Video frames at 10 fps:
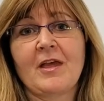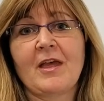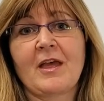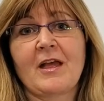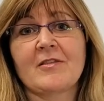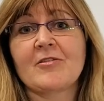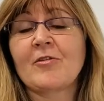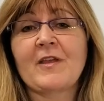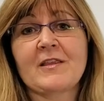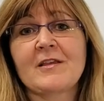and so
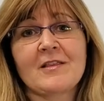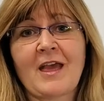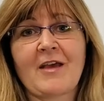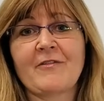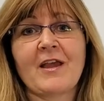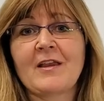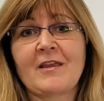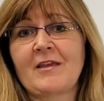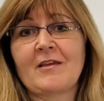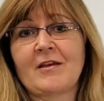they didn't have
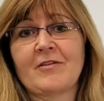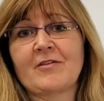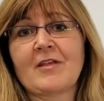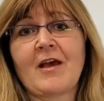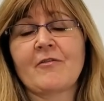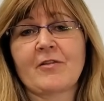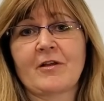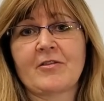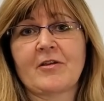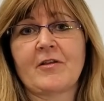any of the staff
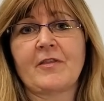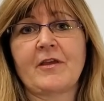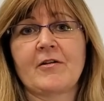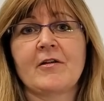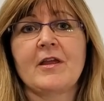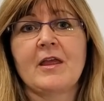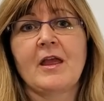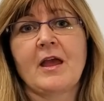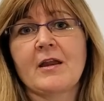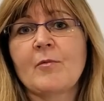lines on there
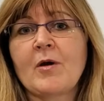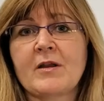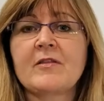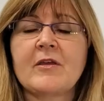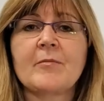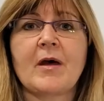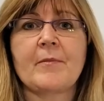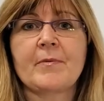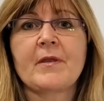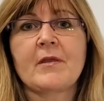and I wanted them
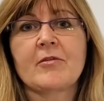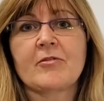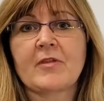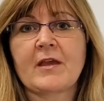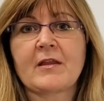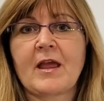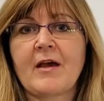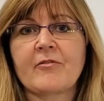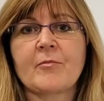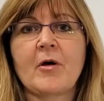up so that I could
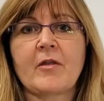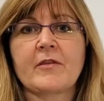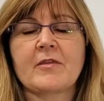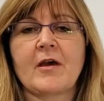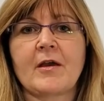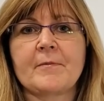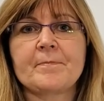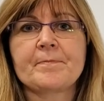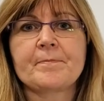have them all the time.